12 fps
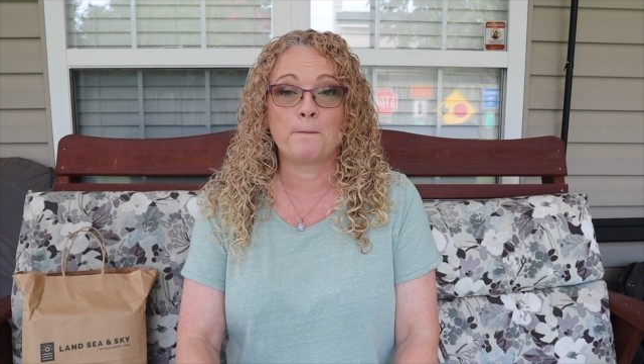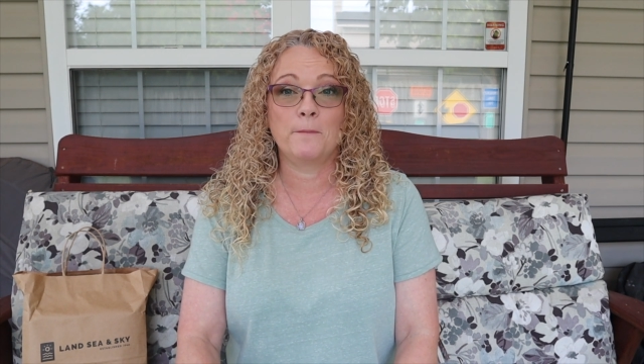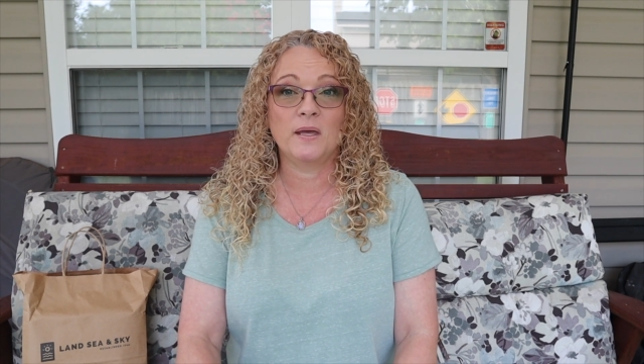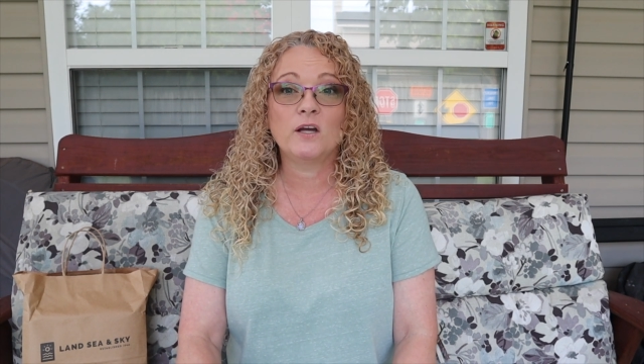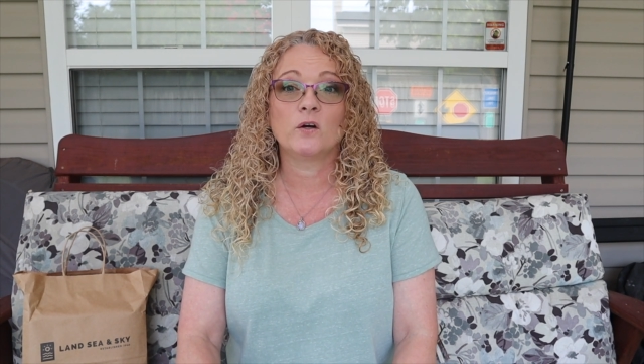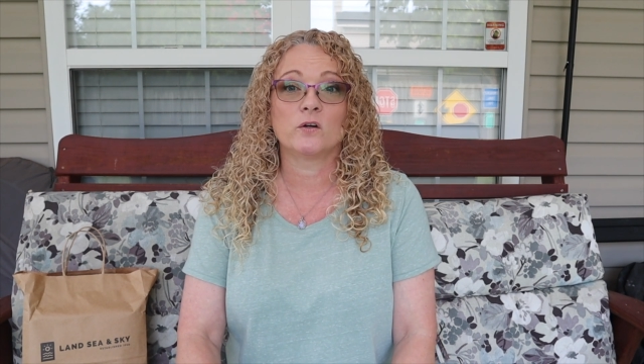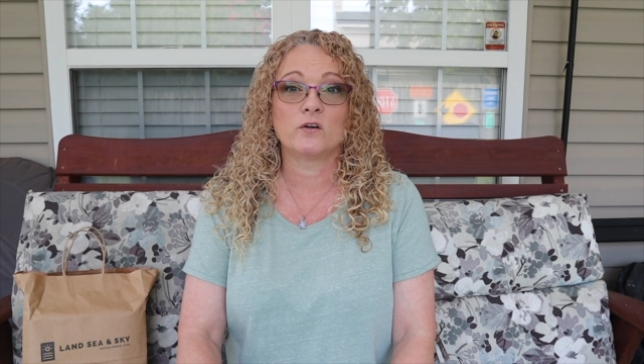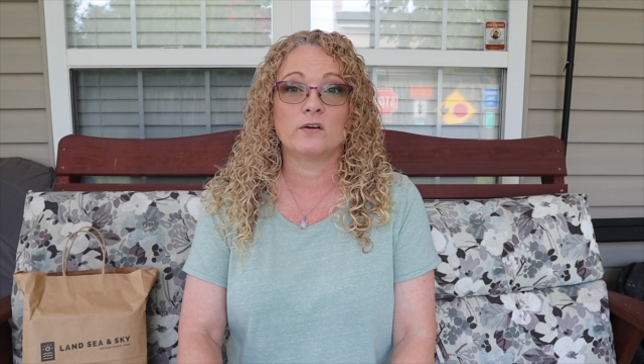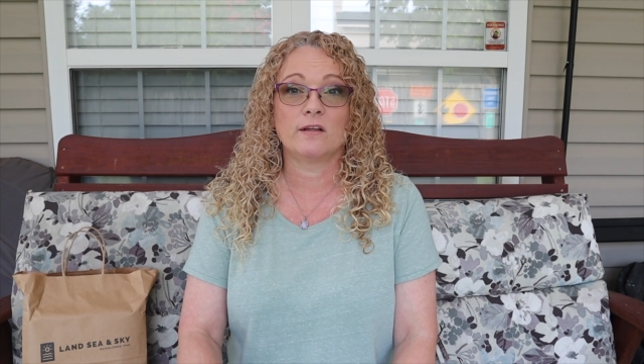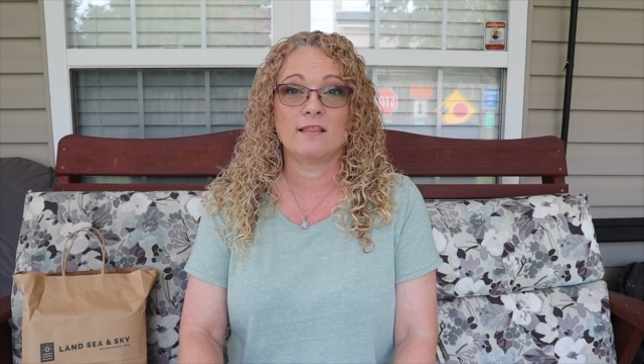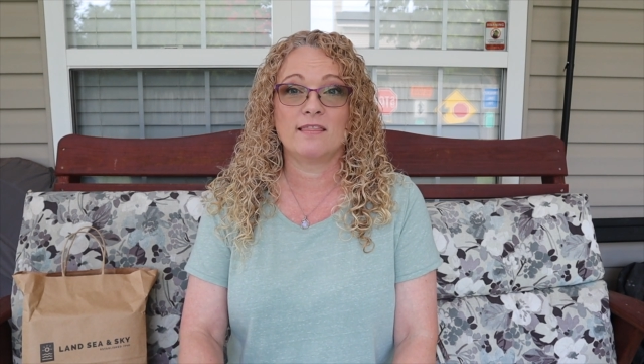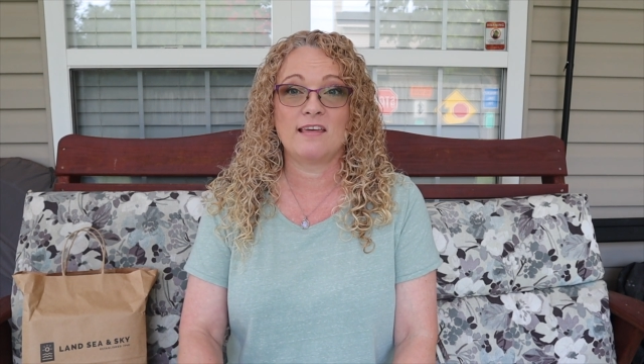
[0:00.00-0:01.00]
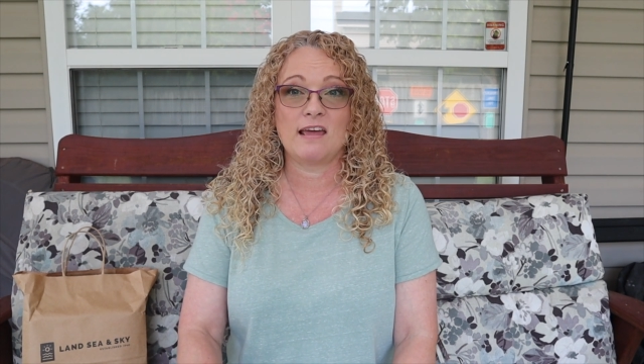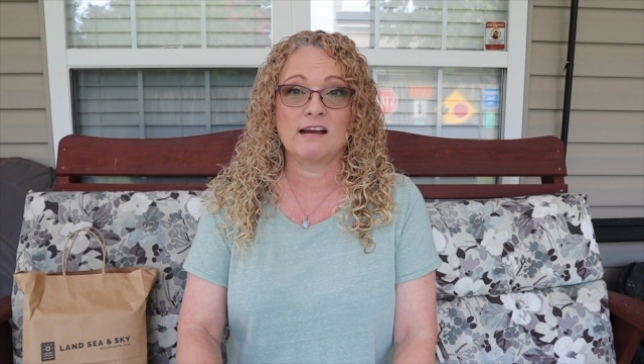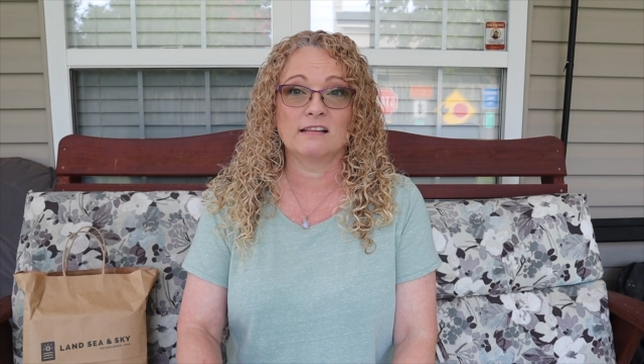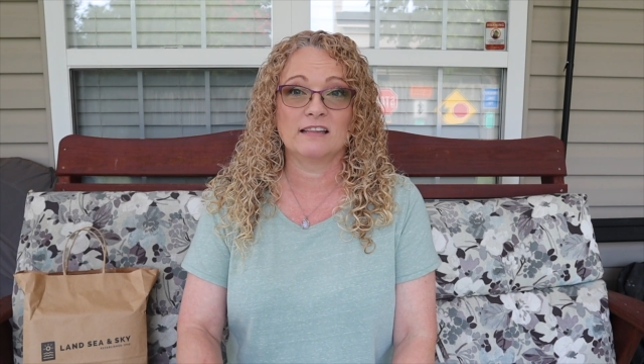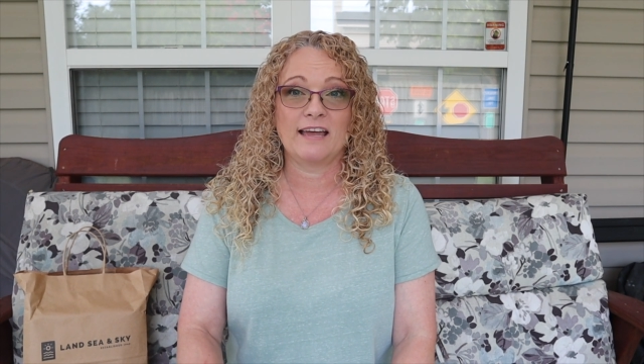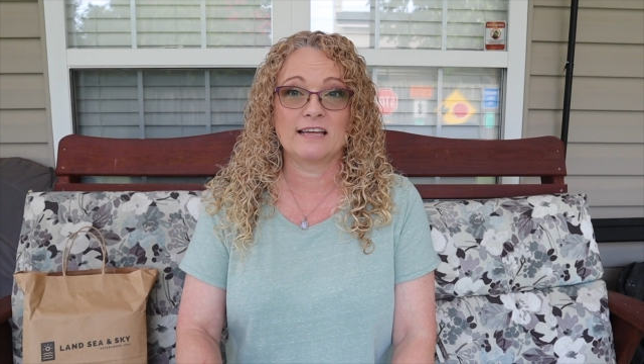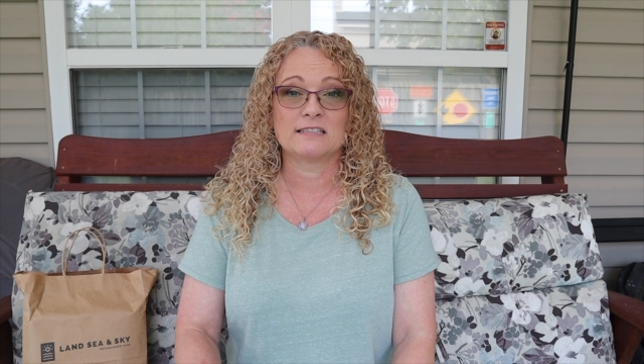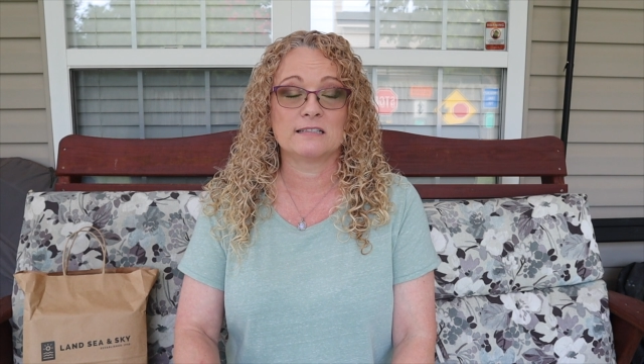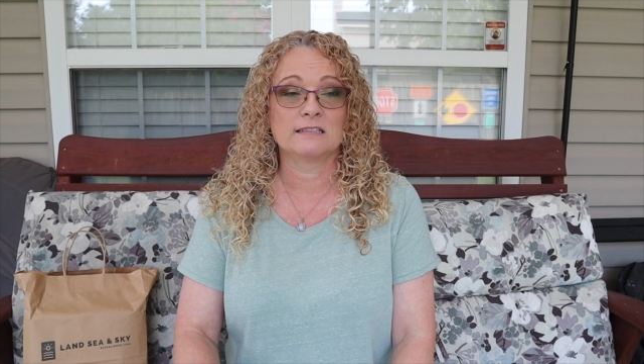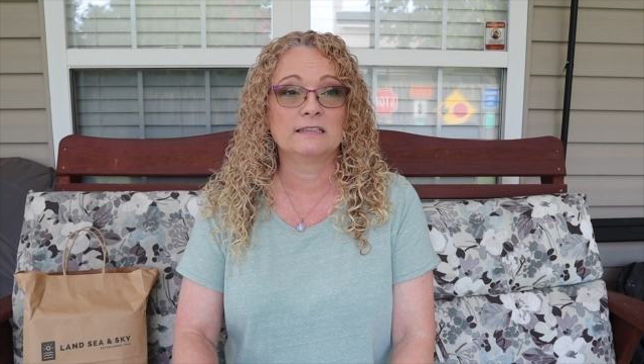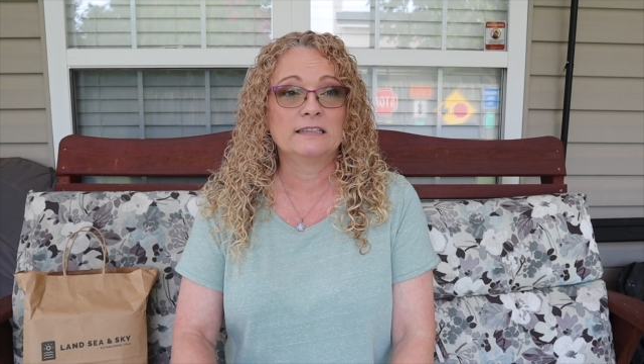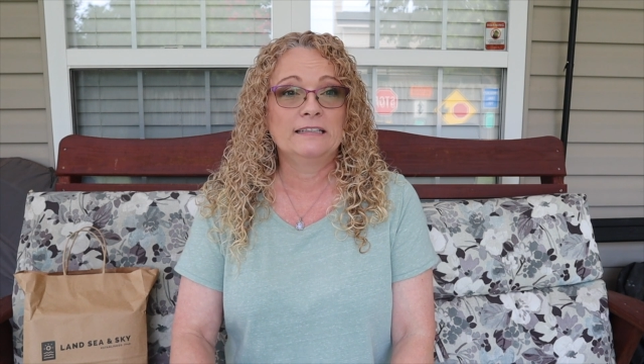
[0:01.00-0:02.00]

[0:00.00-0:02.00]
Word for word: bigger than Atlanta,